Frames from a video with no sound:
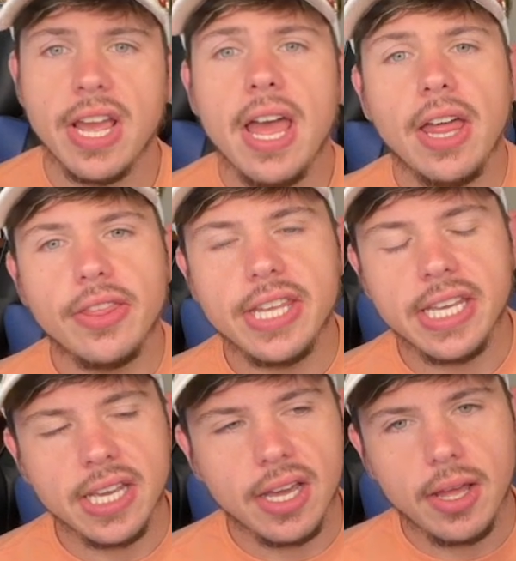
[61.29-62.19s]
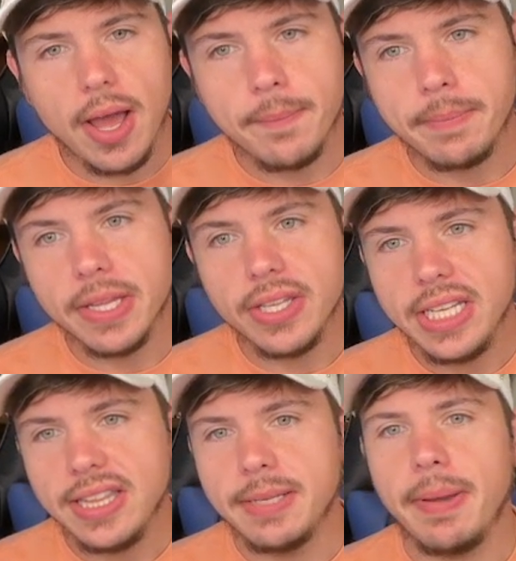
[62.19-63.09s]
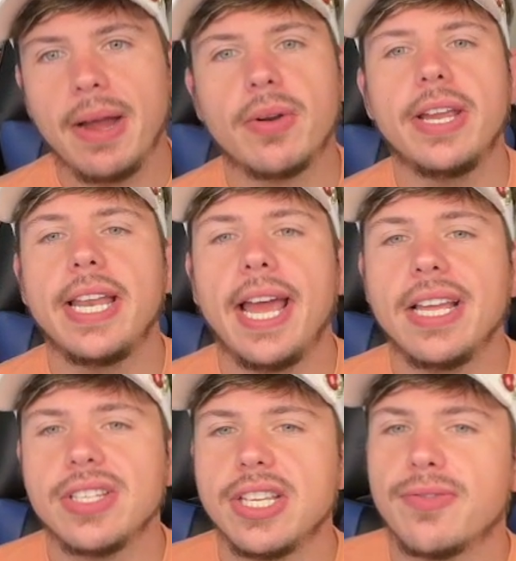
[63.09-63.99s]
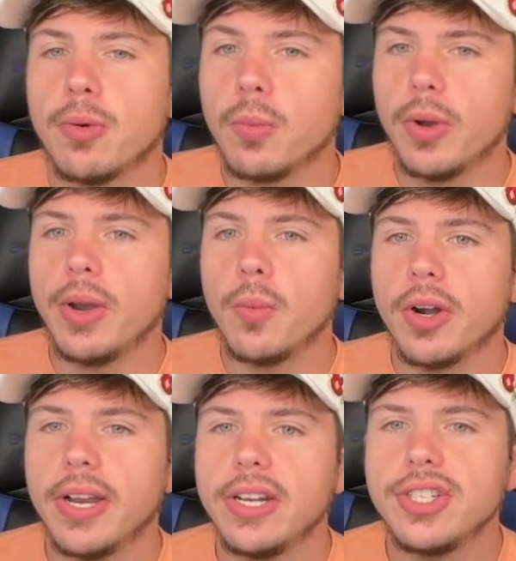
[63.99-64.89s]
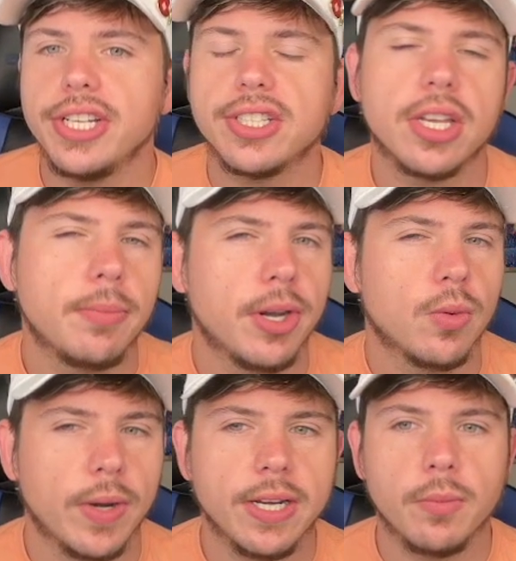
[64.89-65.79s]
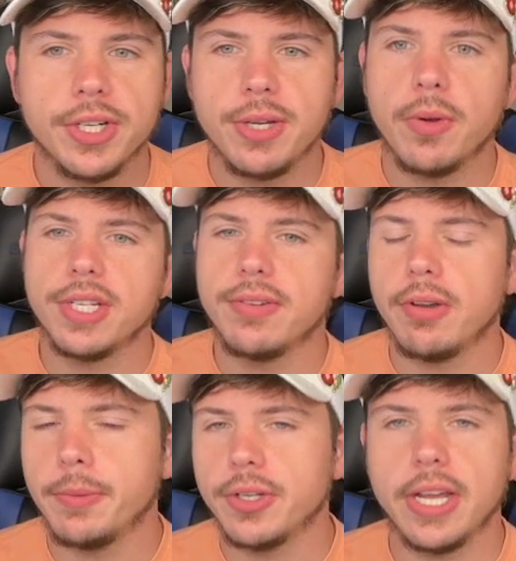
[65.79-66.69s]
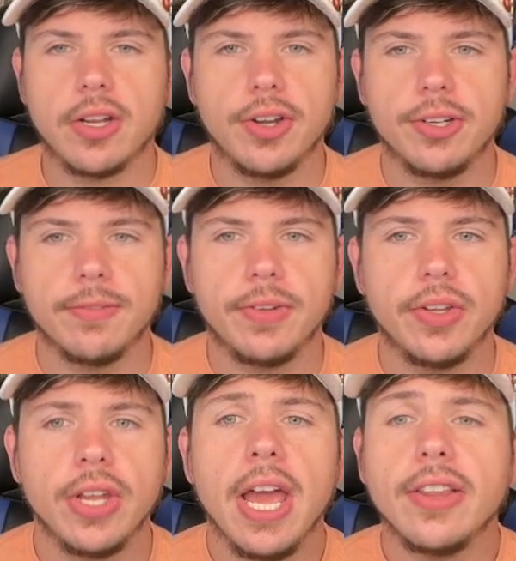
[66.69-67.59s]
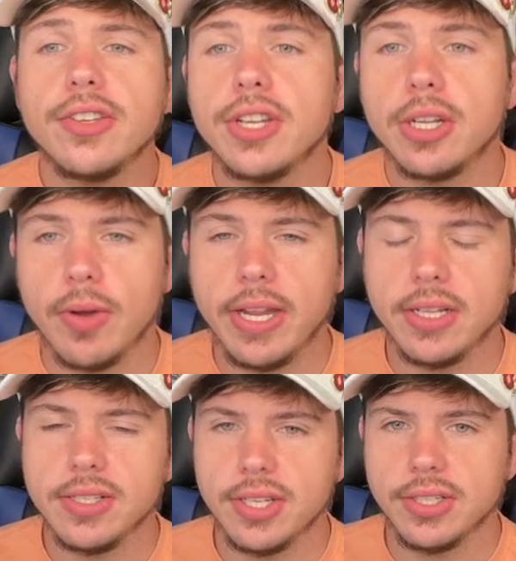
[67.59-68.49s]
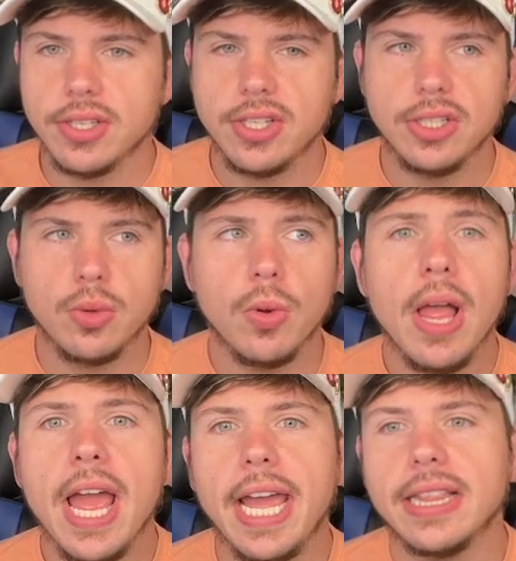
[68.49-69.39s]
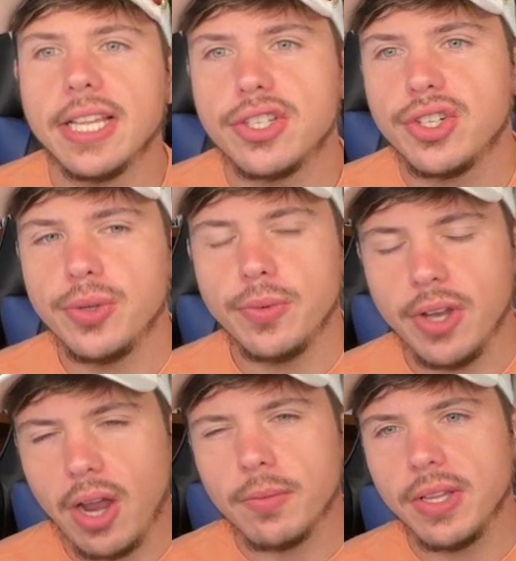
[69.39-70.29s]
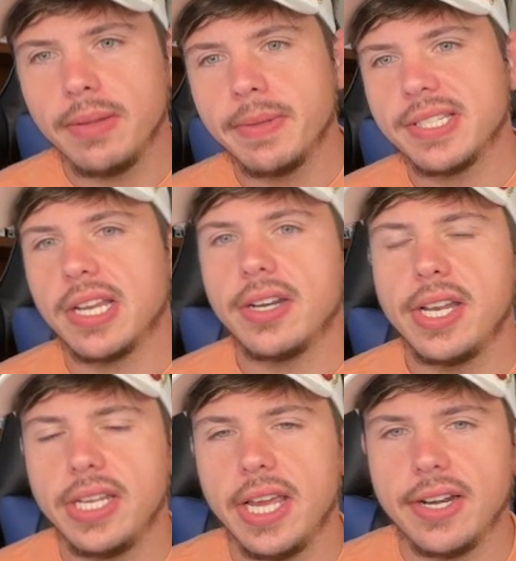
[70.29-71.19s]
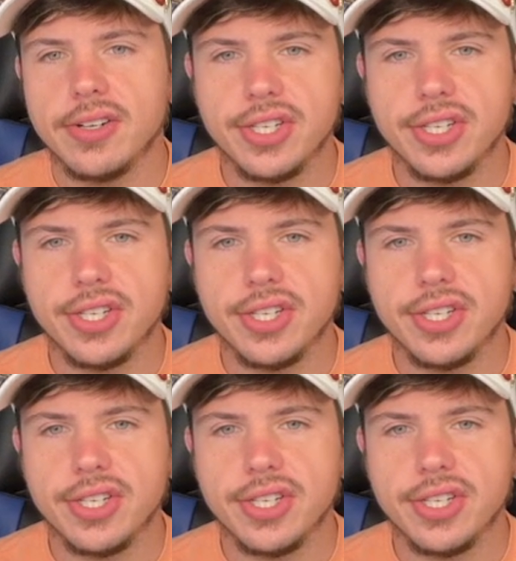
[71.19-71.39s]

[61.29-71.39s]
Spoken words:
The ability, the power it has is for 1 water energy. It's going to put a random Wishiwashi from your deck onto your field. This is a great consistency tool and lets you not really miss out on any energy.